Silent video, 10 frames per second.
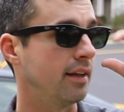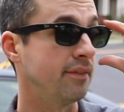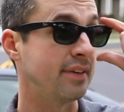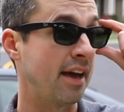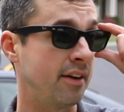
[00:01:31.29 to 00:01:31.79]

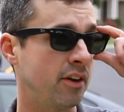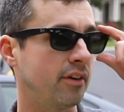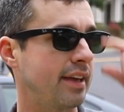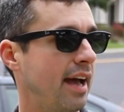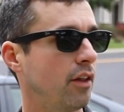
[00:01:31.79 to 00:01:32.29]
living out here
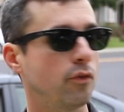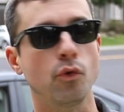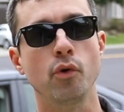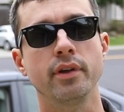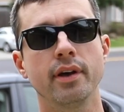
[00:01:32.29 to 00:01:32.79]
in
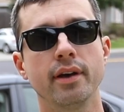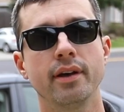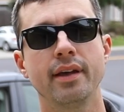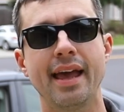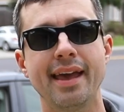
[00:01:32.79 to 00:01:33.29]
California,
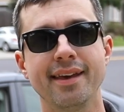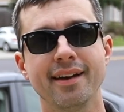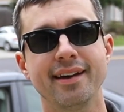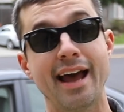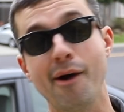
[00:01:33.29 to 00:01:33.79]

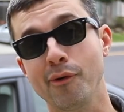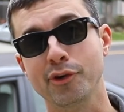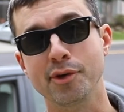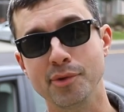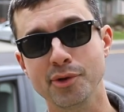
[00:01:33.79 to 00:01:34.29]
an hour
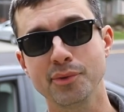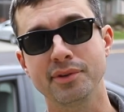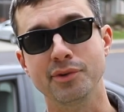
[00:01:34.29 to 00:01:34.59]
commute